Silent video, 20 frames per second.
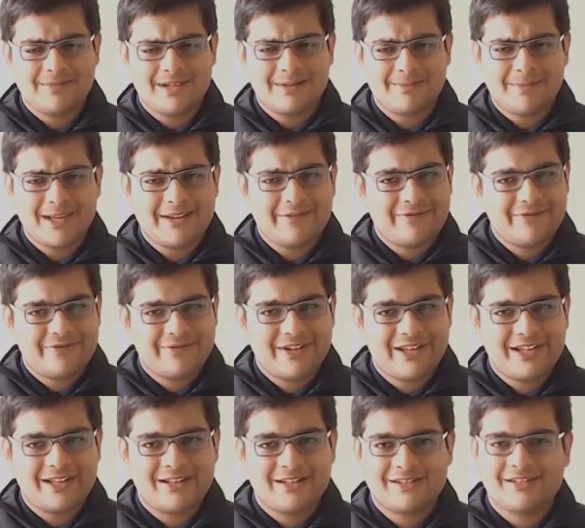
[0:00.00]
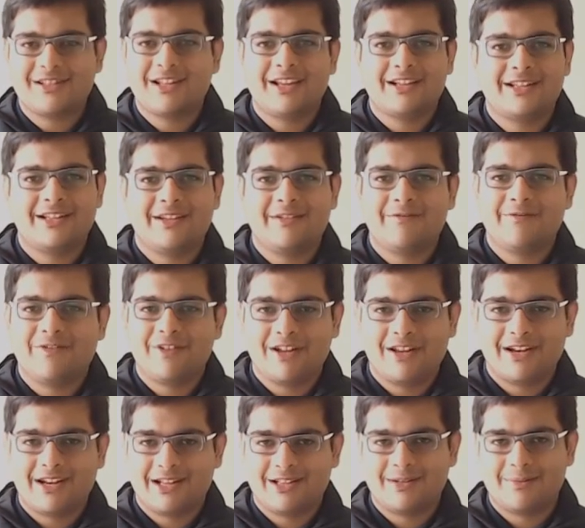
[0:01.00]
it may feel slightly
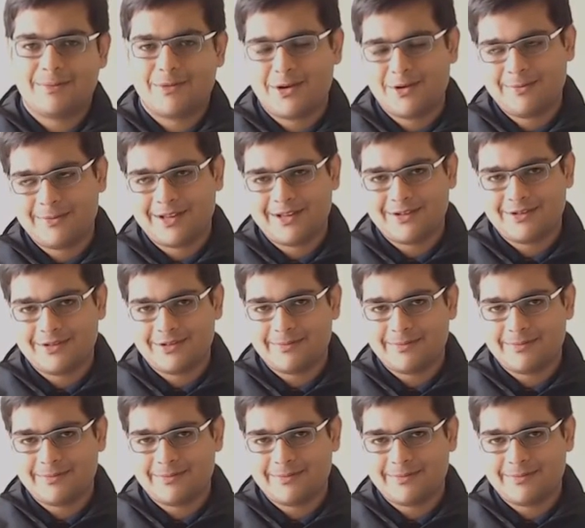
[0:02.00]
fun at the moment,